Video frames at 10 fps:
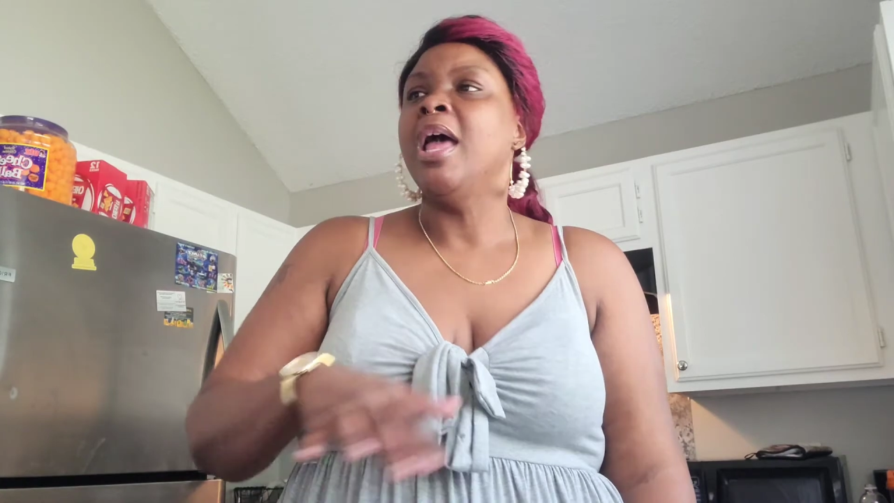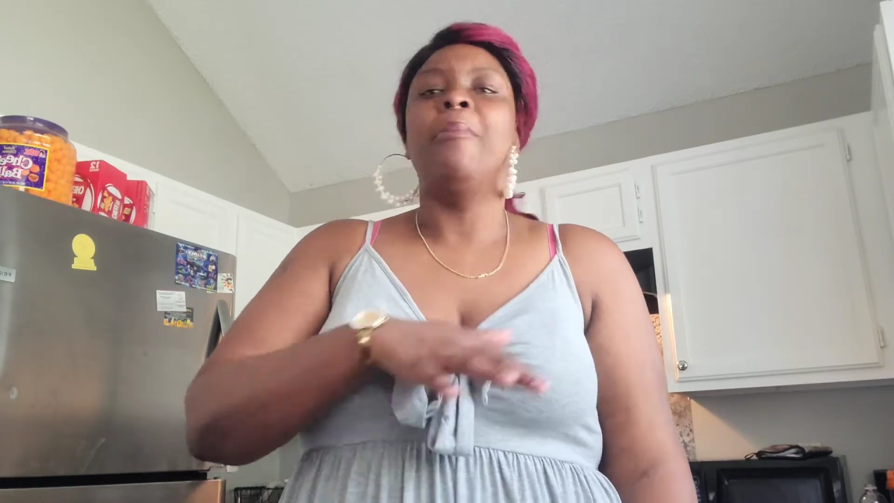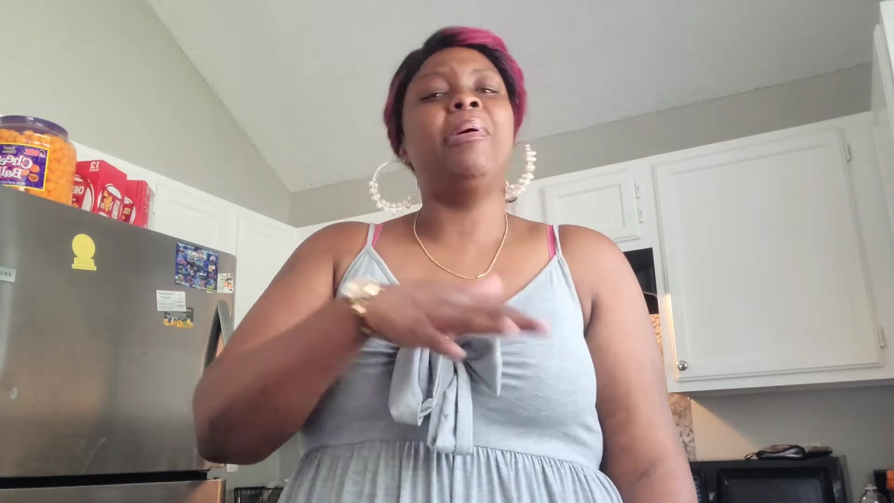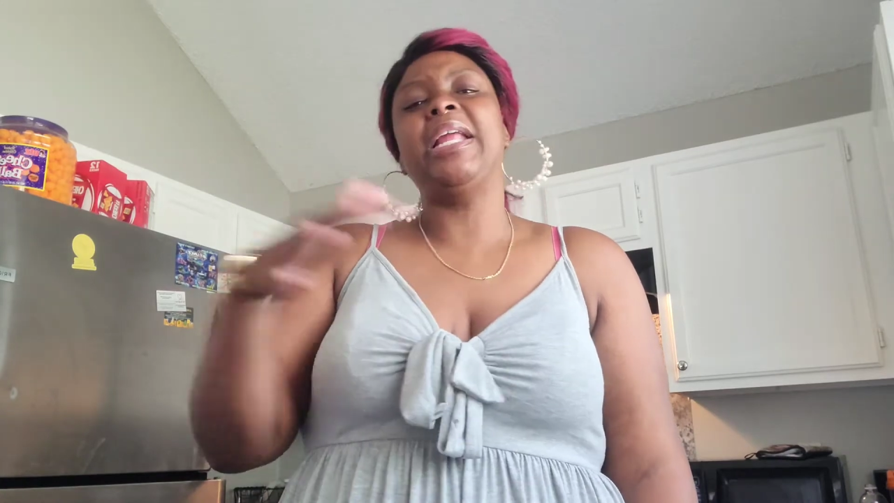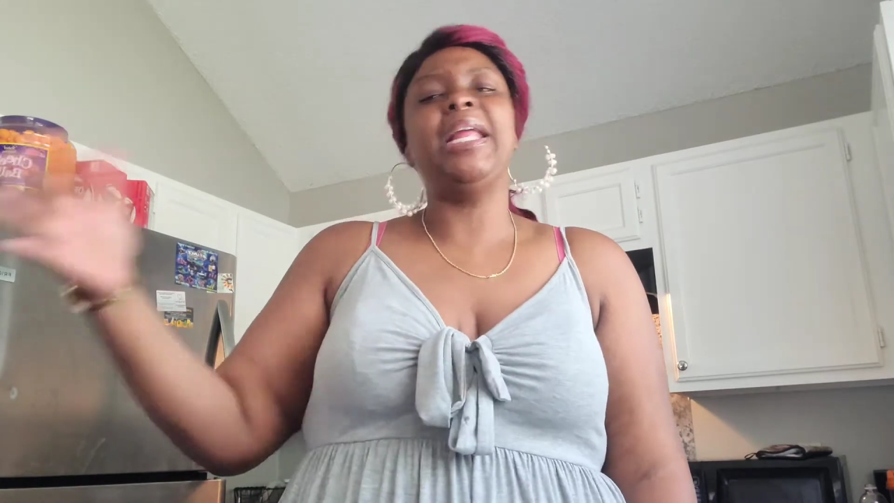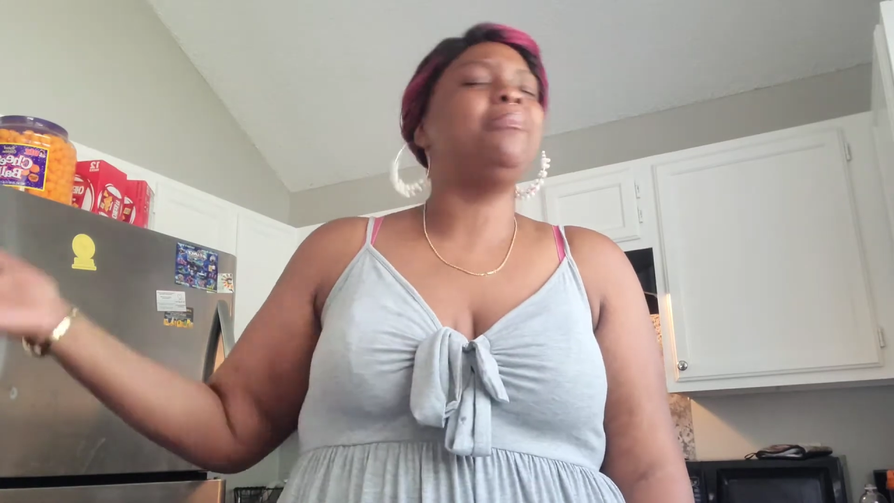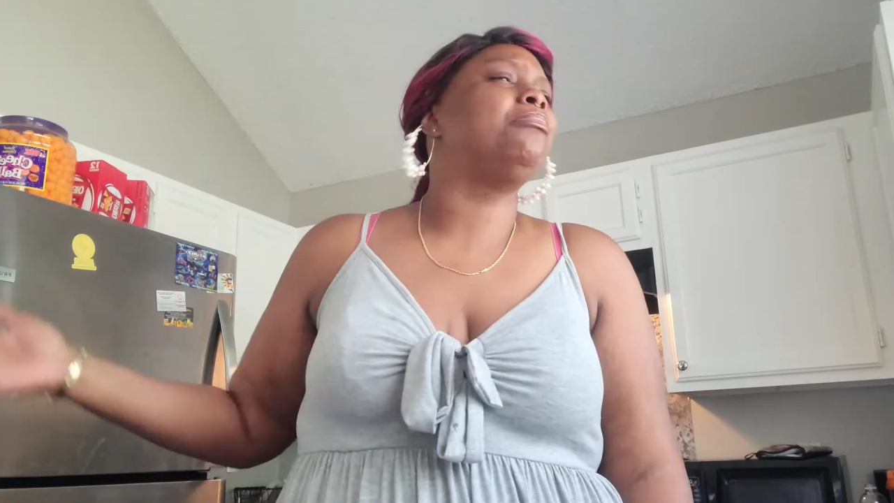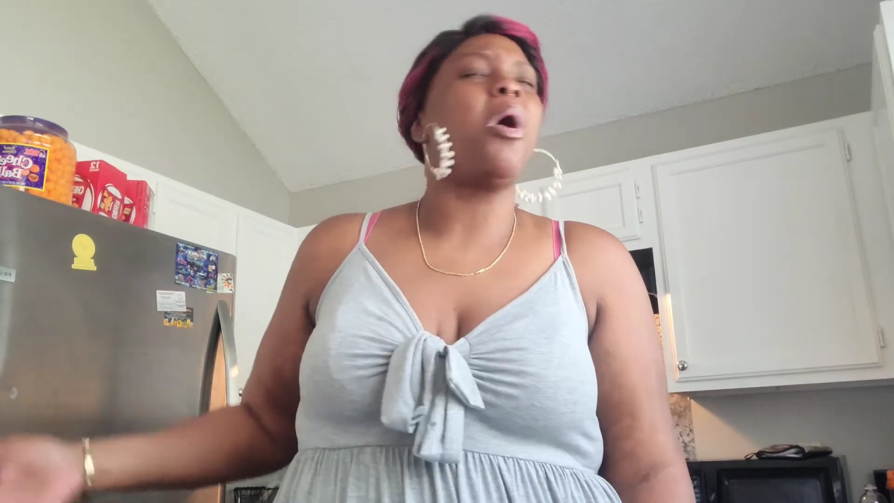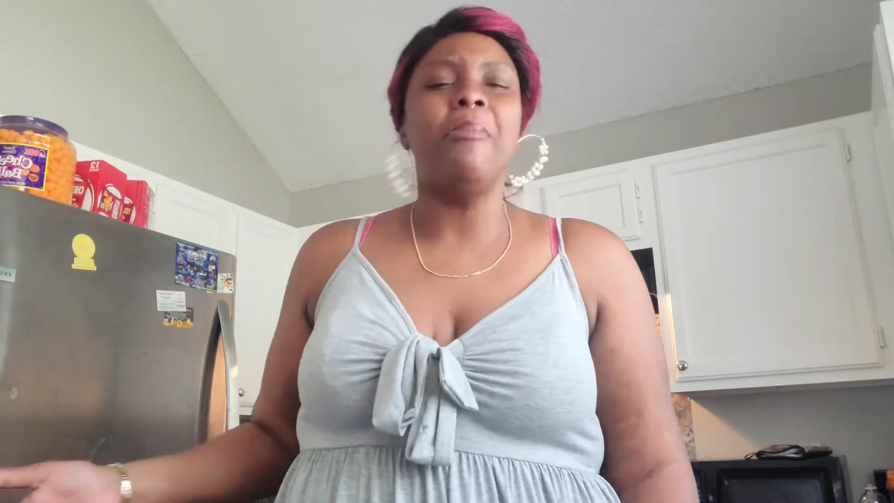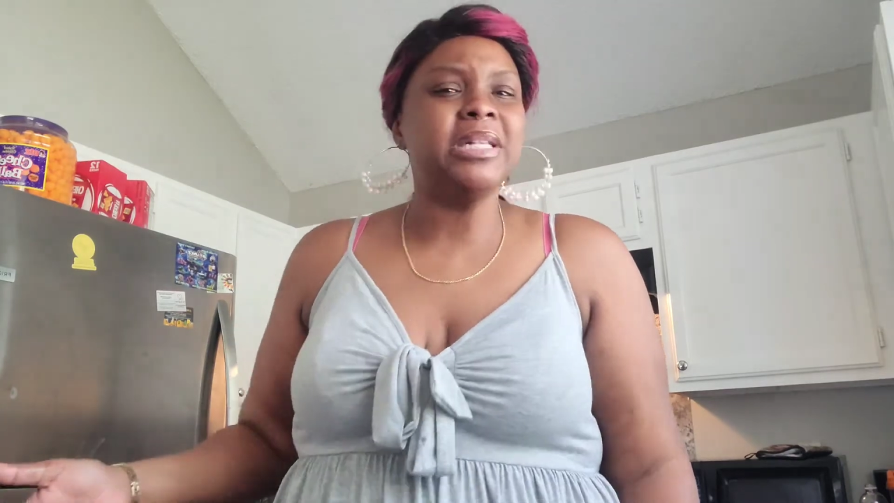but in
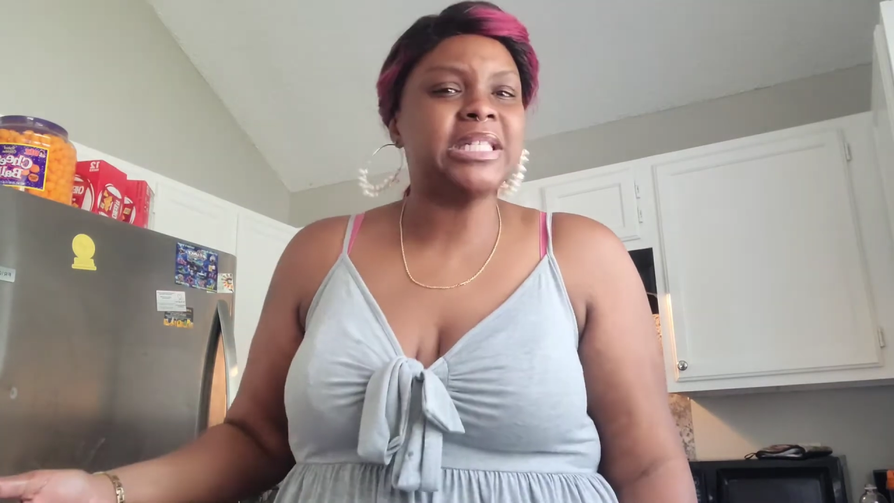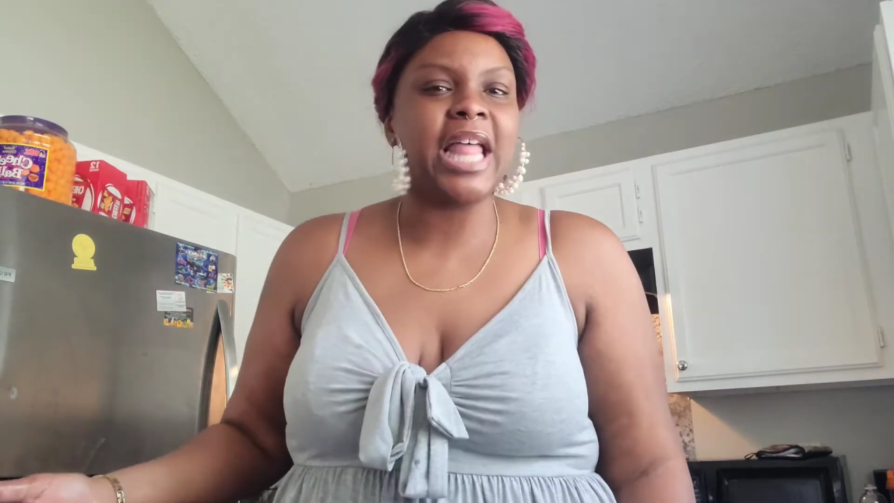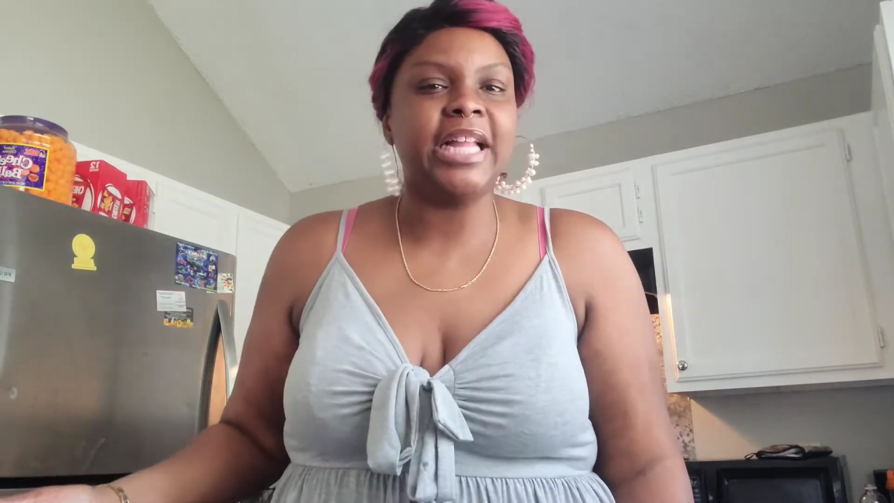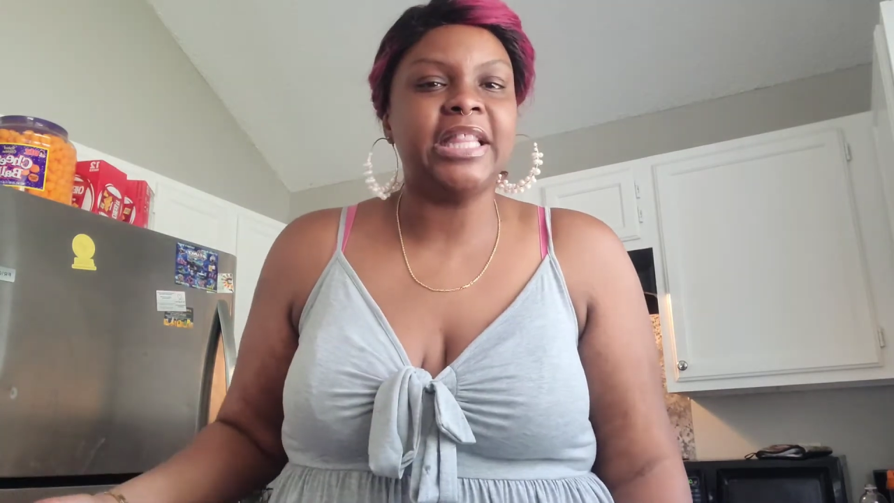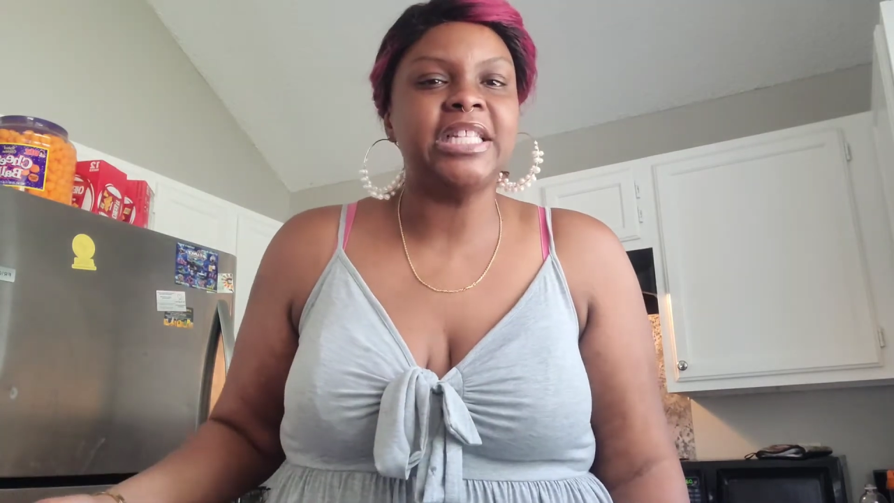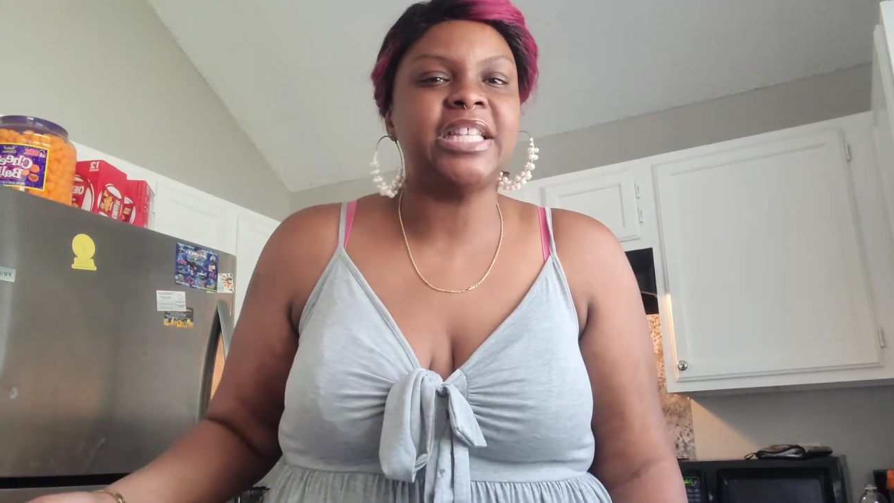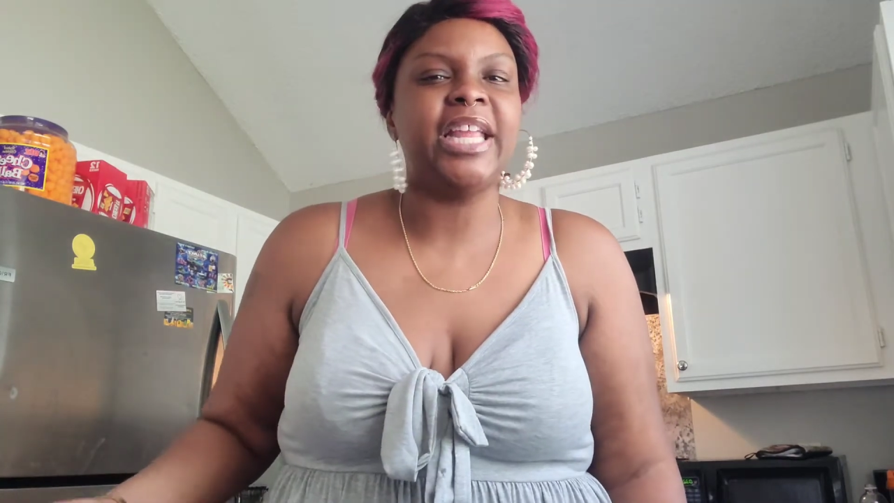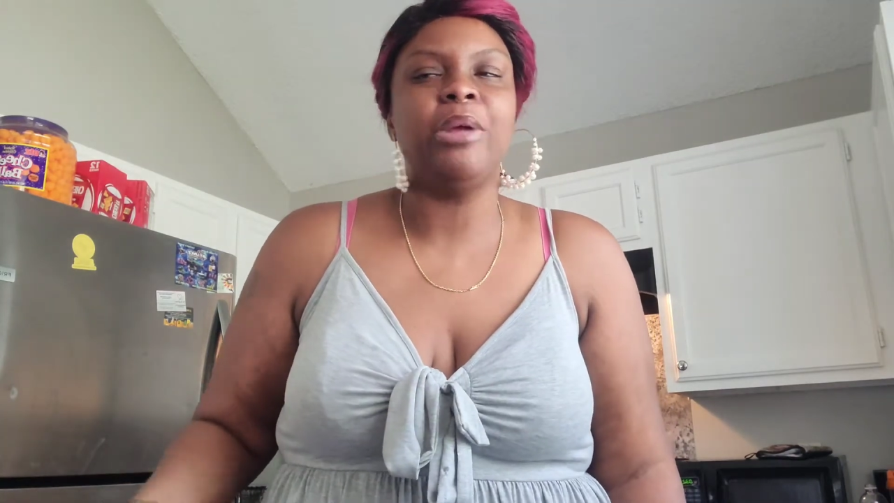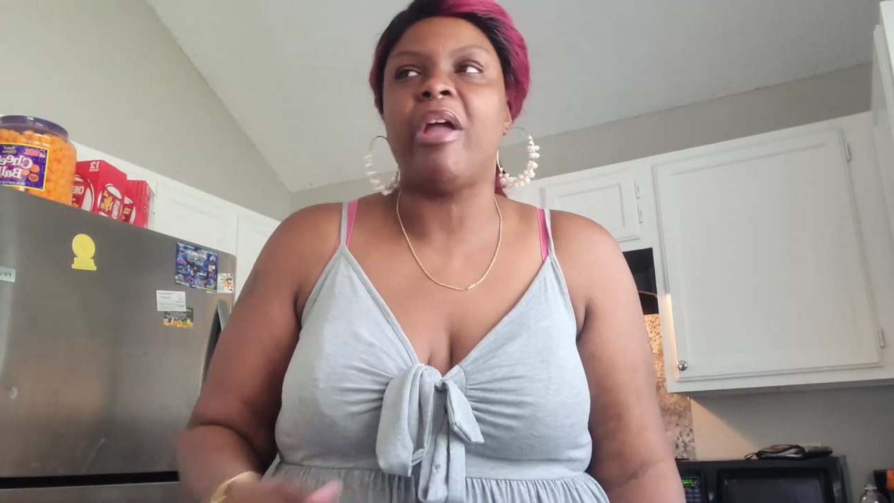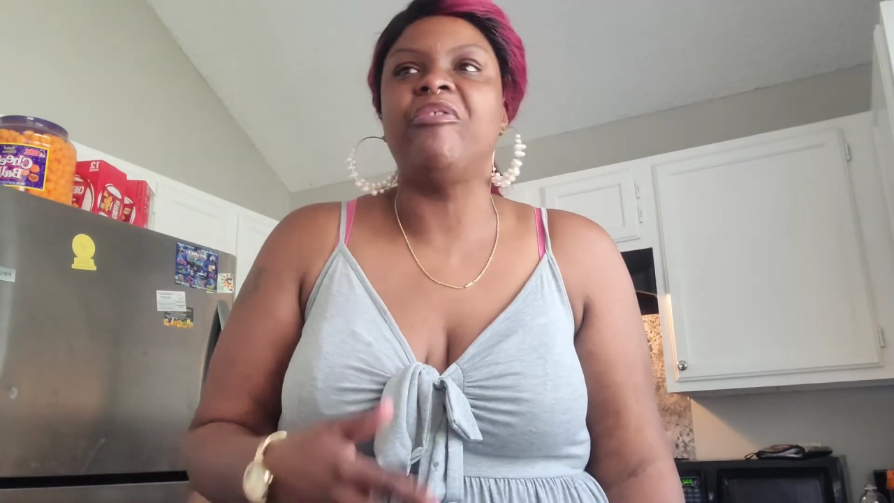moments like this
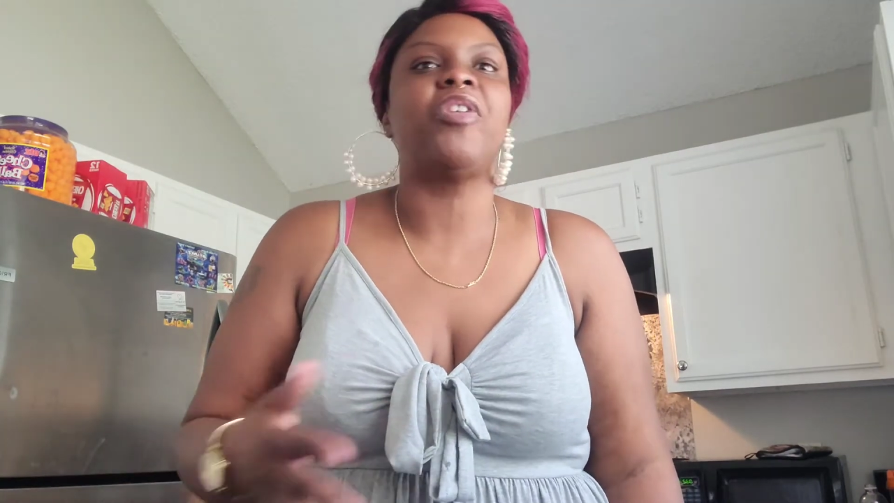anyway,